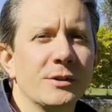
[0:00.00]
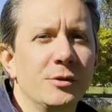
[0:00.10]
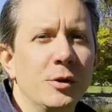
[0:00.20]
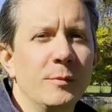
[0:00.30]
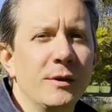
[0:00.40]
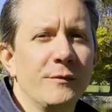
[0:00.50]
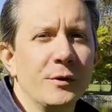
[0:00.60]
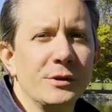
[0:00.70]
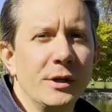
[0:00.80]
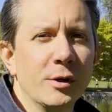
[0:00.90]
so you can be the
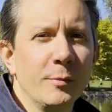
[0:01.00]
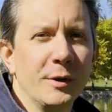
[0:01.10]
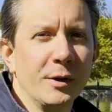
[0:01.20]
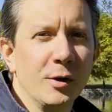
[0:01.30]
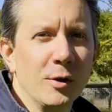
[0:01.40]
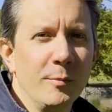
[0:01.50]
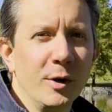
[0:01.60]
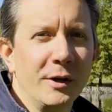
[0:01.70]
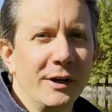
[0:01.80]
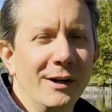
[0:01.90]
first to hear about the current
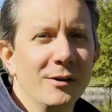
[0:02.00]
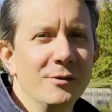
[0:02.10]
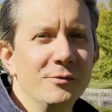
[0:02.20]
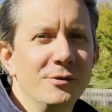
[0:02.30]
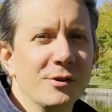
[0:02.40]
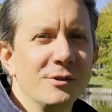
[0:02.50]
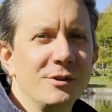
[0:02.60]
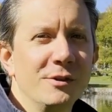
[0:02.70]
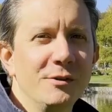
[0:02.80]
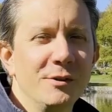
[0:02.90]
market here in New
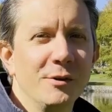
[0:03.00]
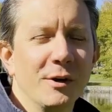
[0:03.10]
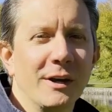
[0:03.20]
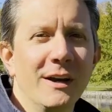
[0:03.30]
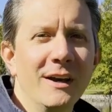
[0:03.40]
Jersey and New York.